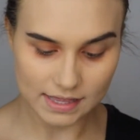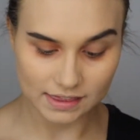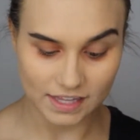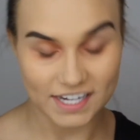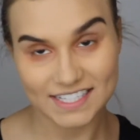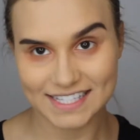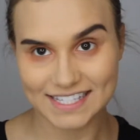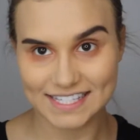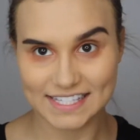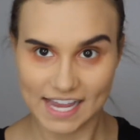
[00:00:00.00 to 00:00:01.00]
Light
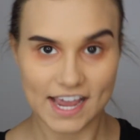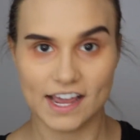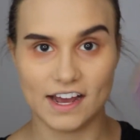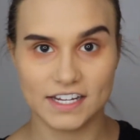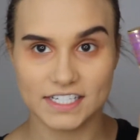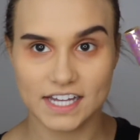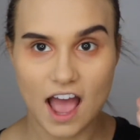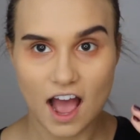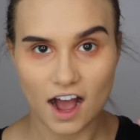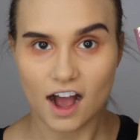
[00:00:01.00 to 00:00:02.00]
Sand.
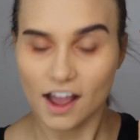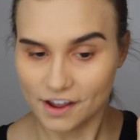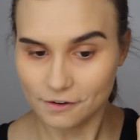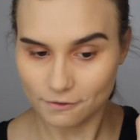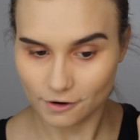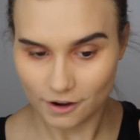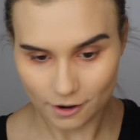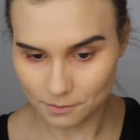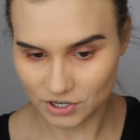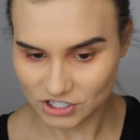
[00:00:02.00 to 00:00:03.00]
I forgot
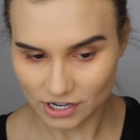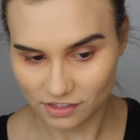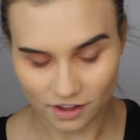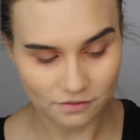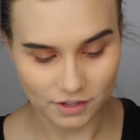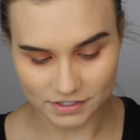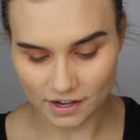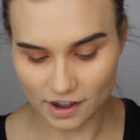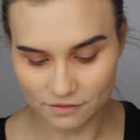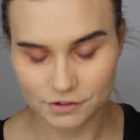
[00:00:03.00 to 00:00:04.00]
how much I love this.
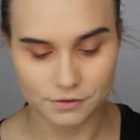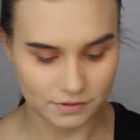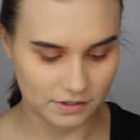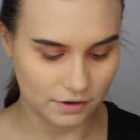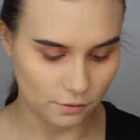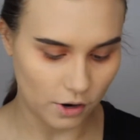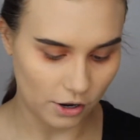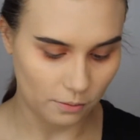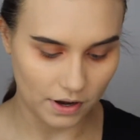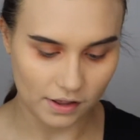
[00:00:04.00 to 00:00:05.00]
I haven't used it in a
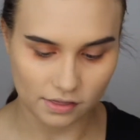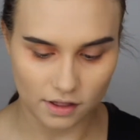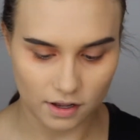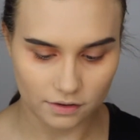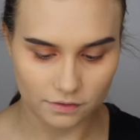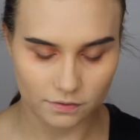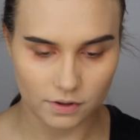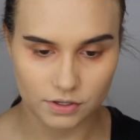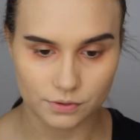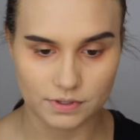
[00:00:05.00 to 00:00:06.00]
while, but I love
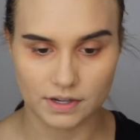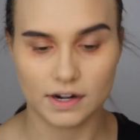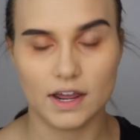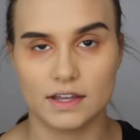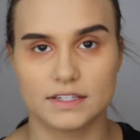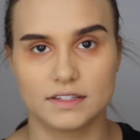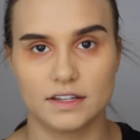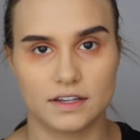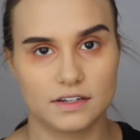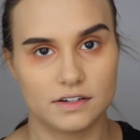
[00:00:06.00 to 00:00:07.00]
using it as
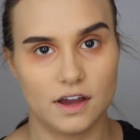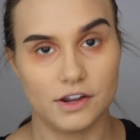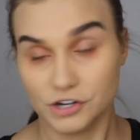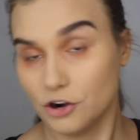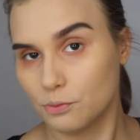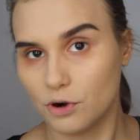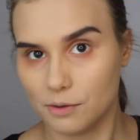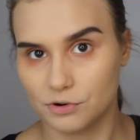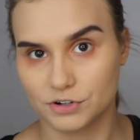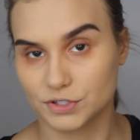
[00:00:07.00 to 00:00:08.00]
like an eyeshadow
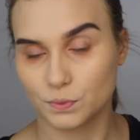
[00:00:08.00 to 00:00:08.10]
primer as